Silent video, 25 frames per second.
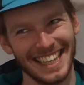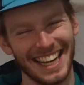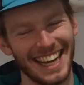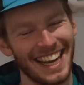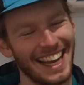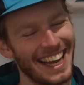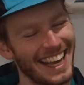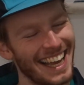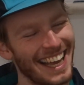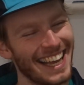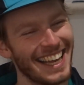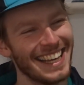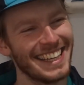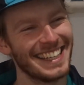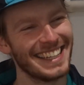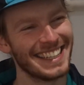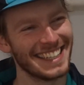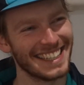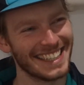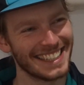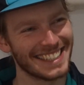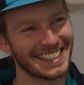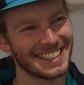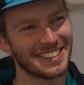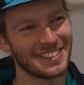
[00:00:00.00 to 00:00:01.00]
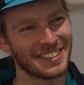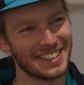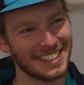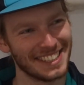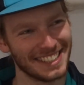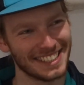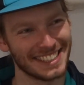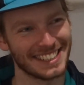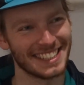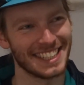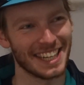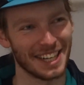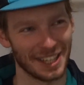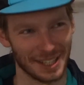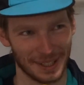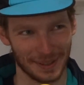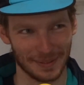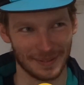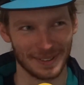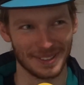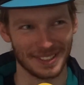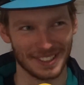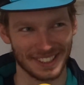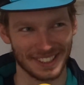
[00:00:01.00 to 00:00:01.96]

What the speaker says: And it was terrible.